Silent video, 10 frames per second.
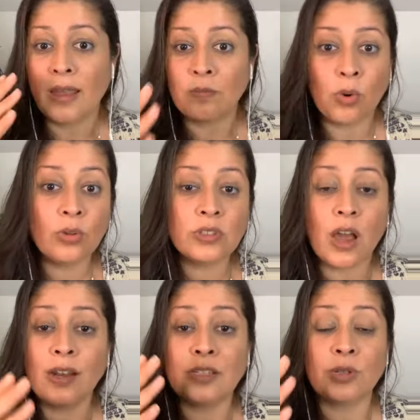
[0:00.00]
and mold
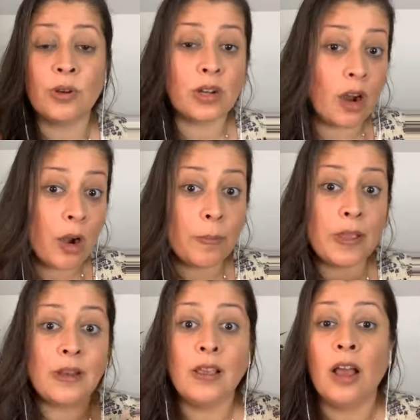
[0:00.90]
got into a
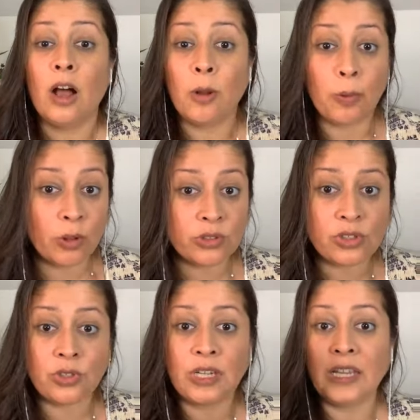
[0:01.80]
carpet,
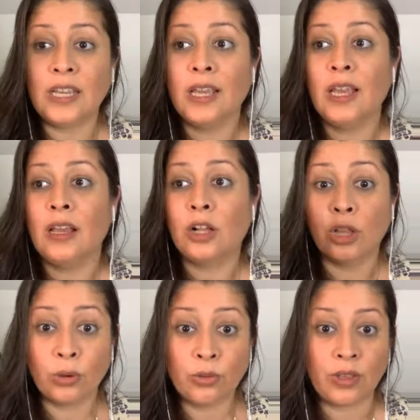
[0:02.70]
upholstery,
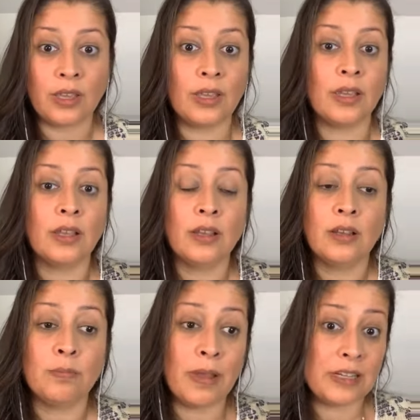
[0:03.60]
clothing,
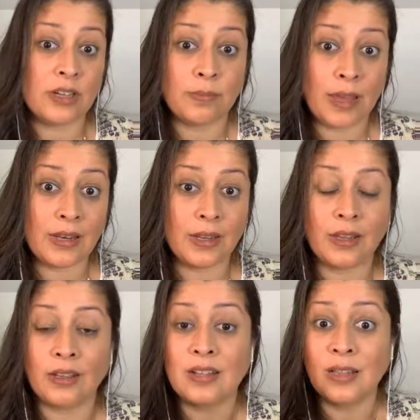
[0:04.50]
bed
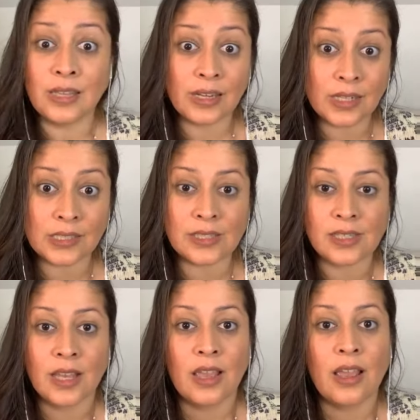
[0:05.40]
bedding,
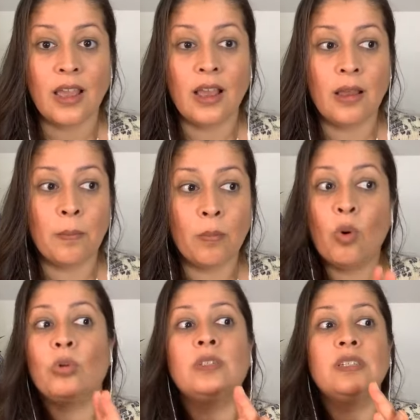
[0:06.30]
linens,
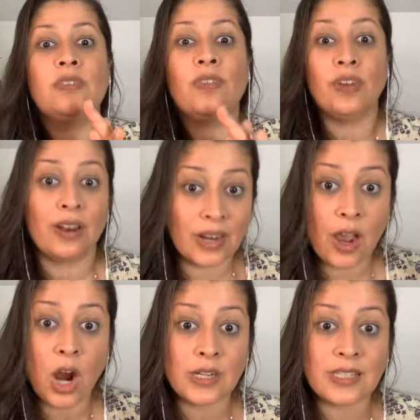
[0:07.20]
mold is
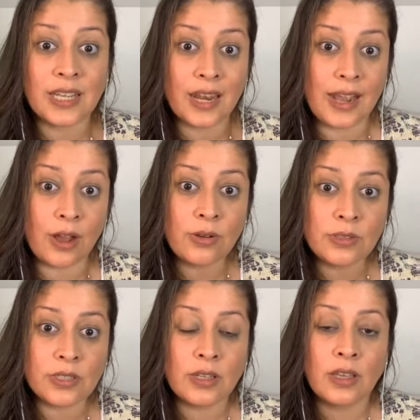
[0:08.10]
very hard to get
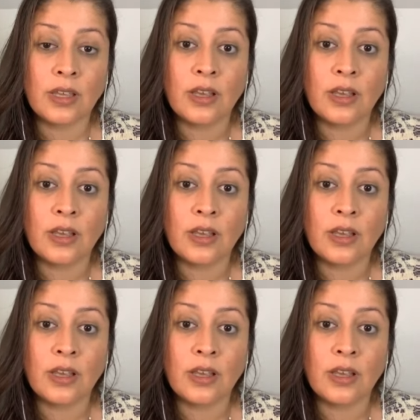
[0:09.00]
out